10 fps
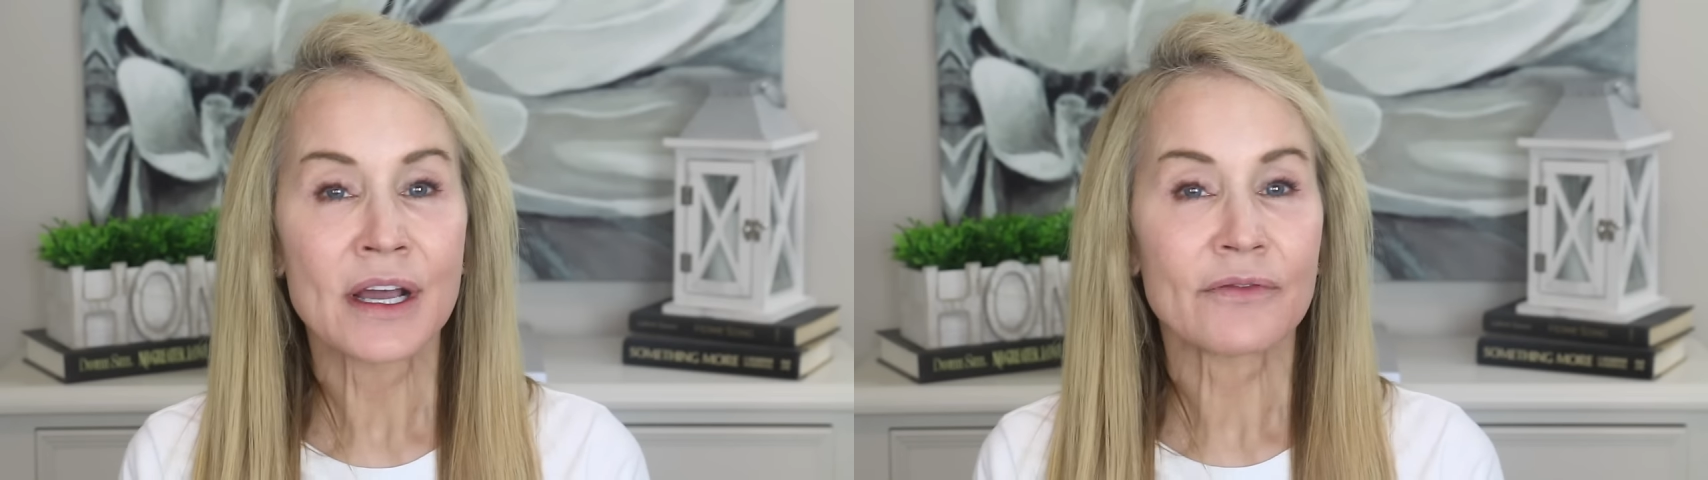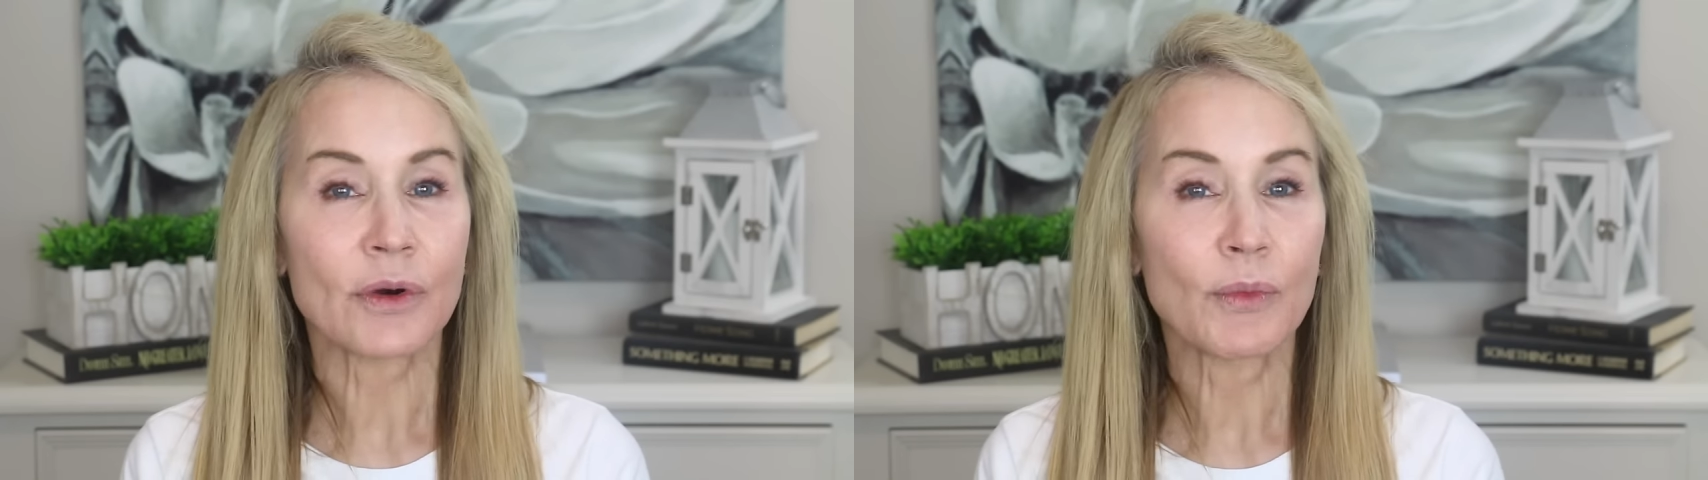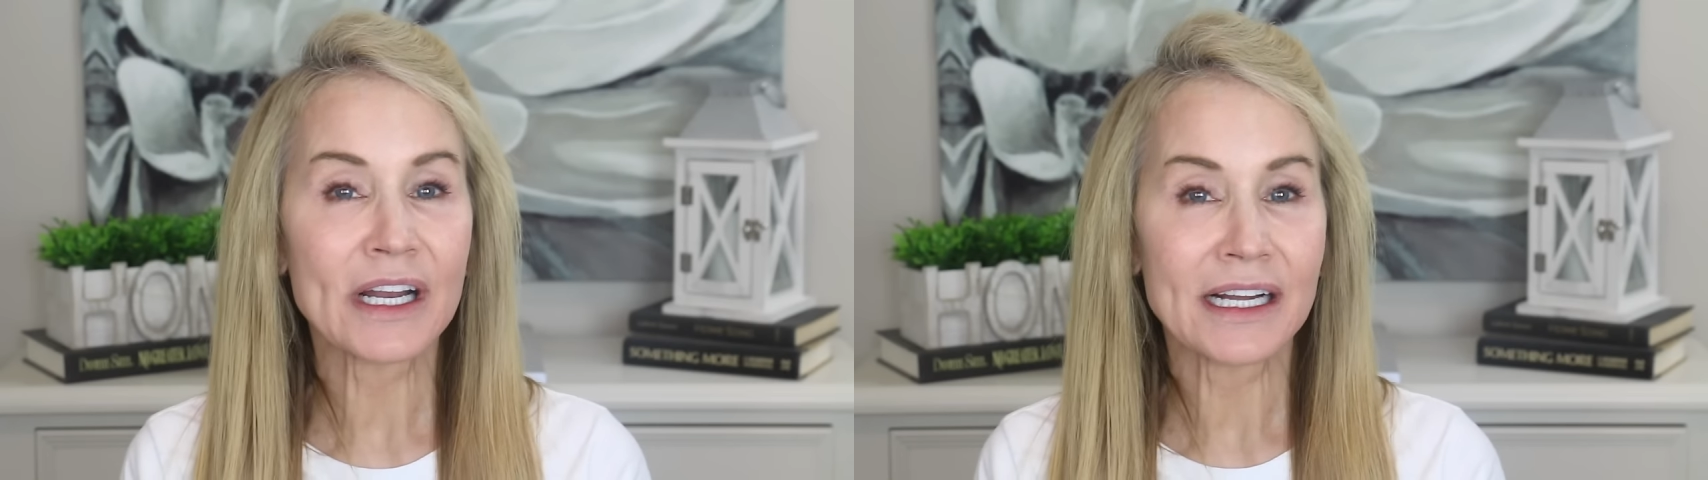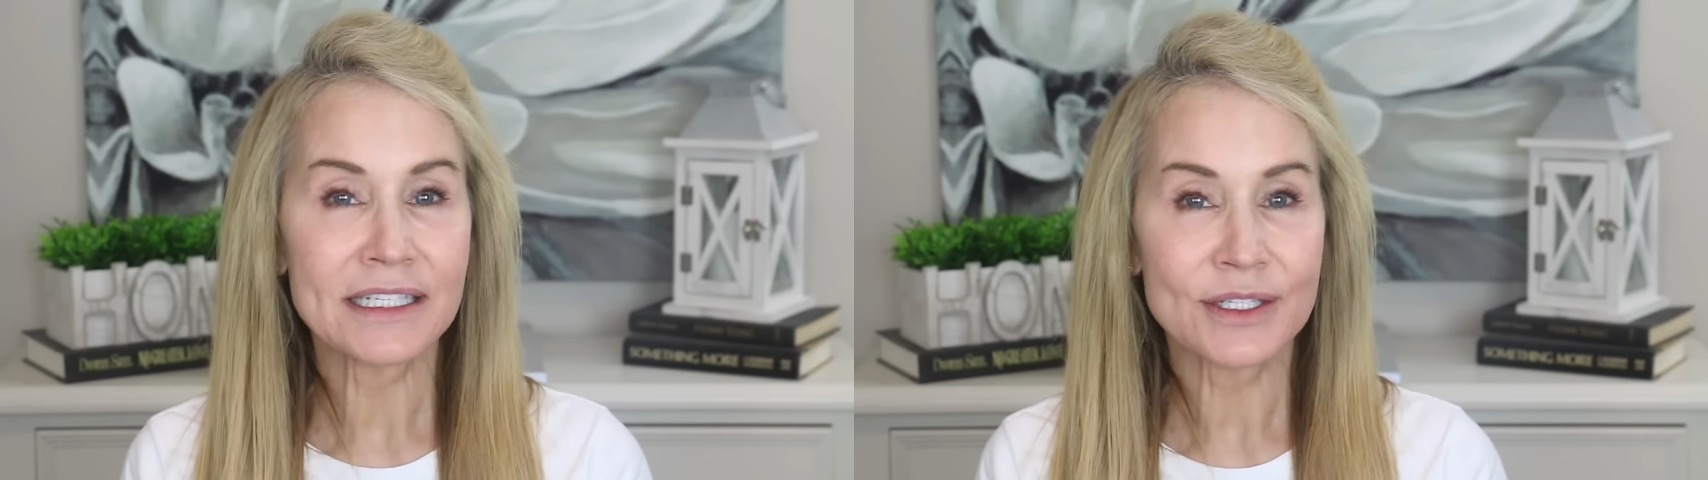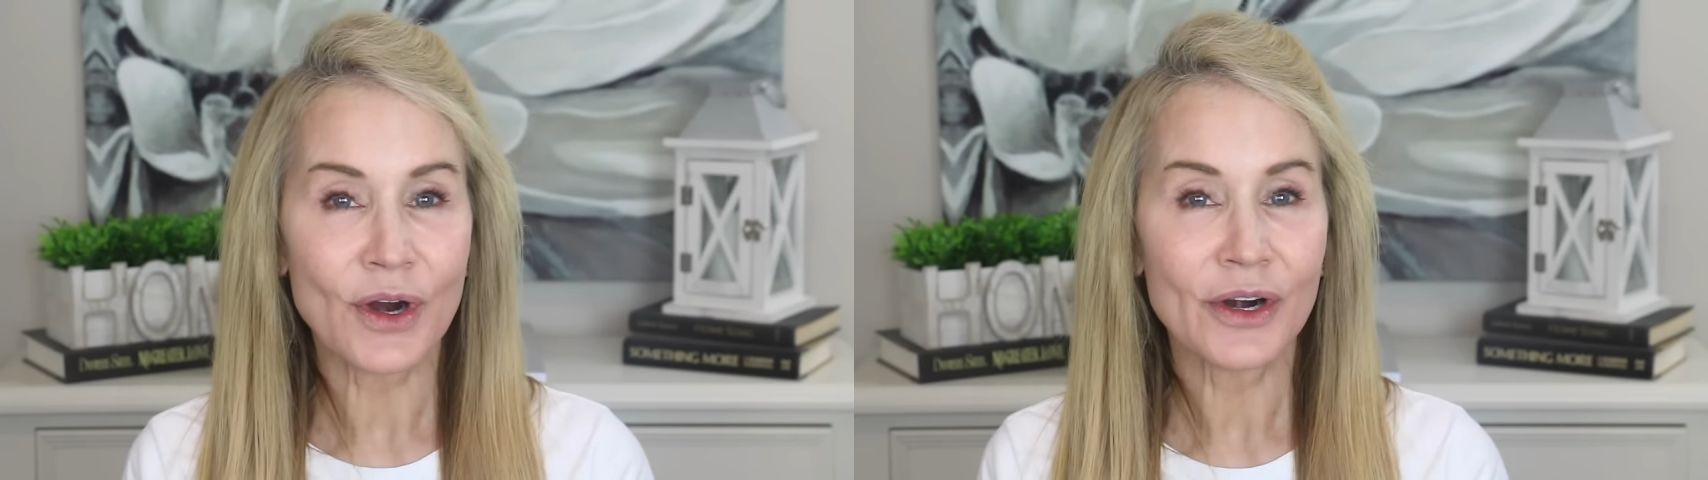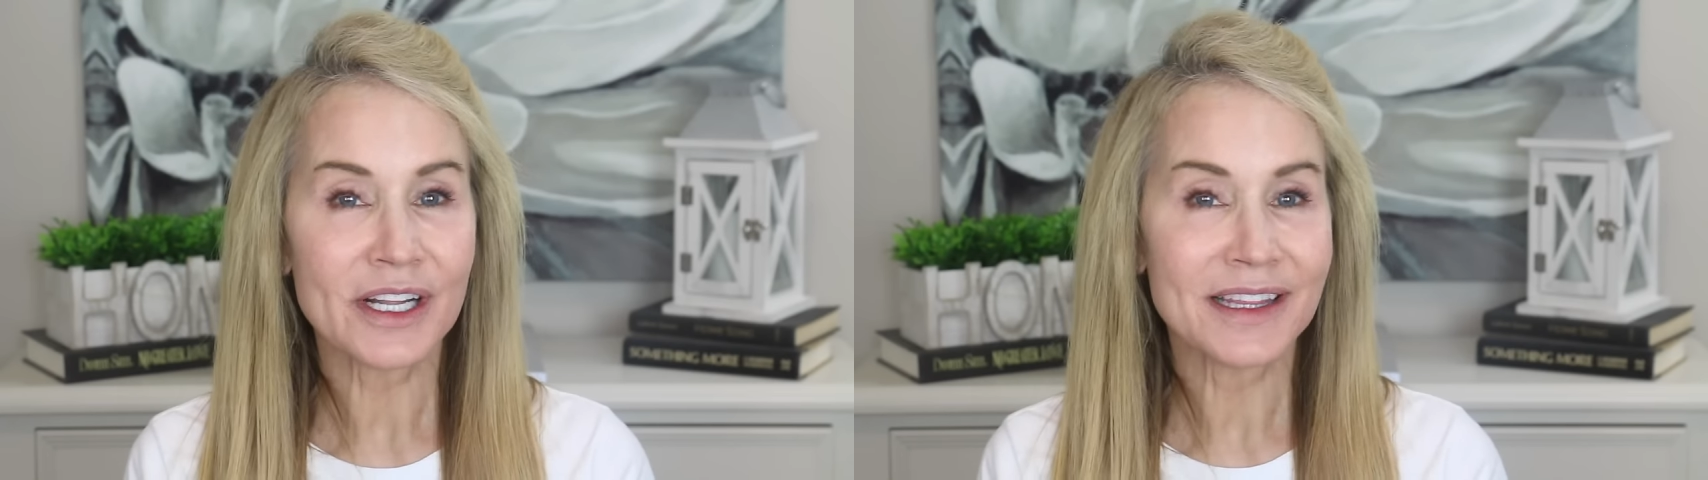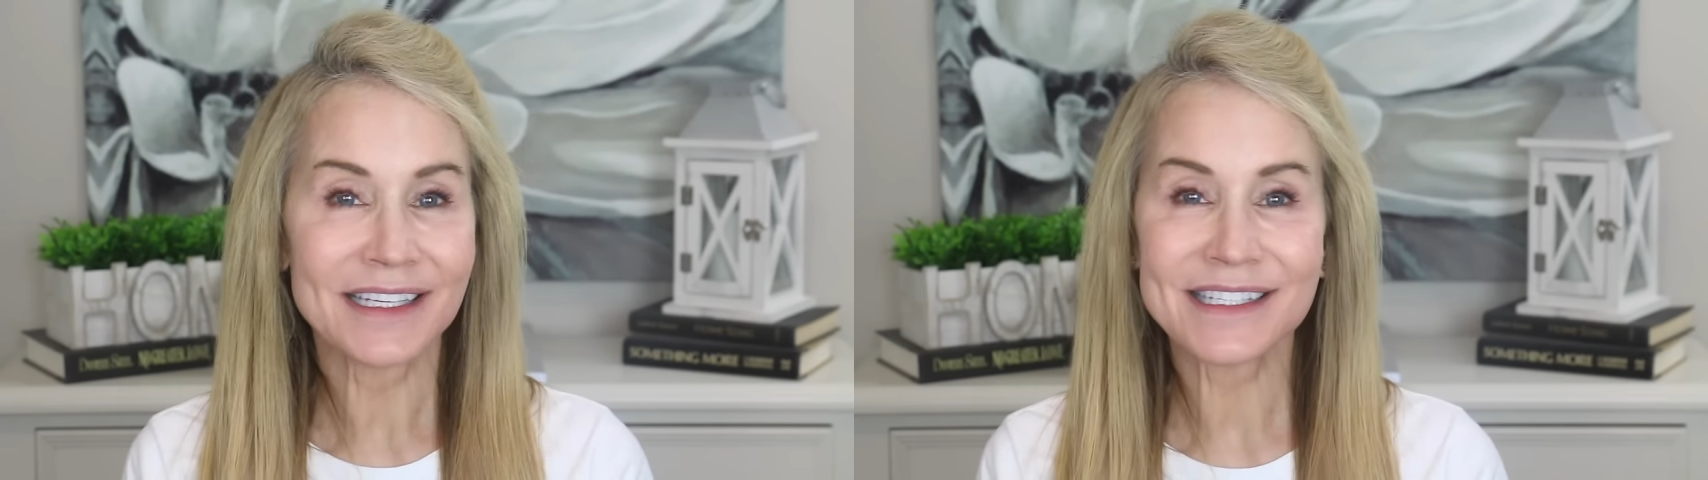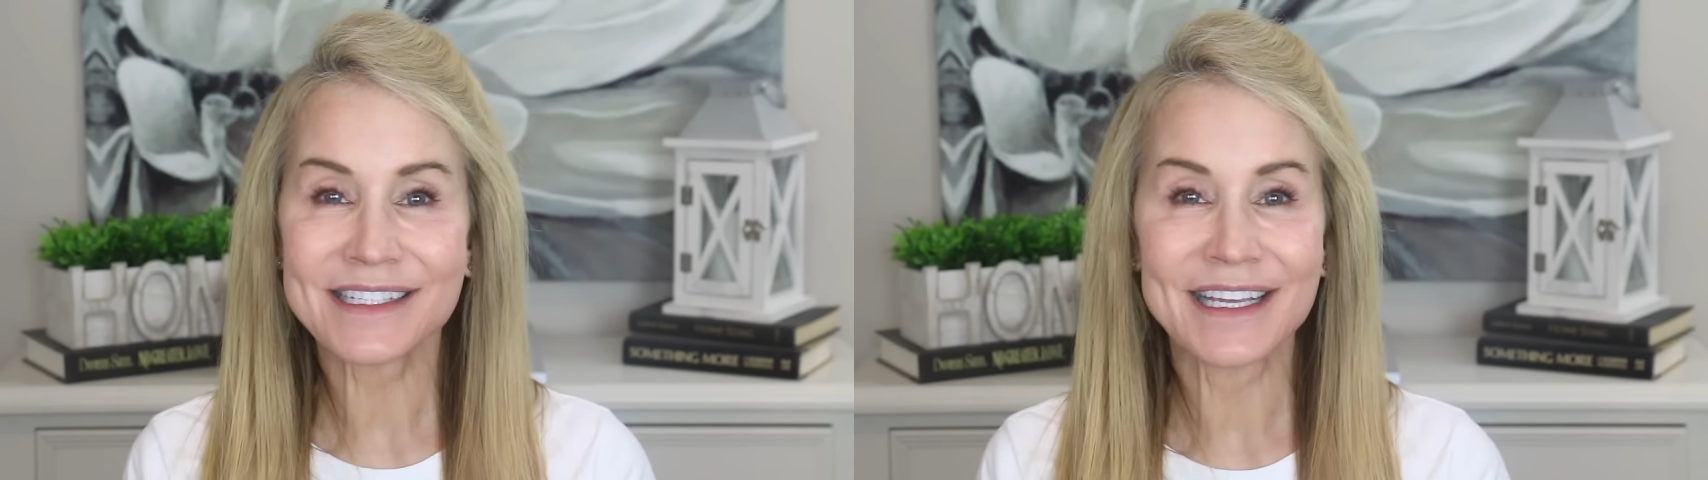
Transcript: from when I started this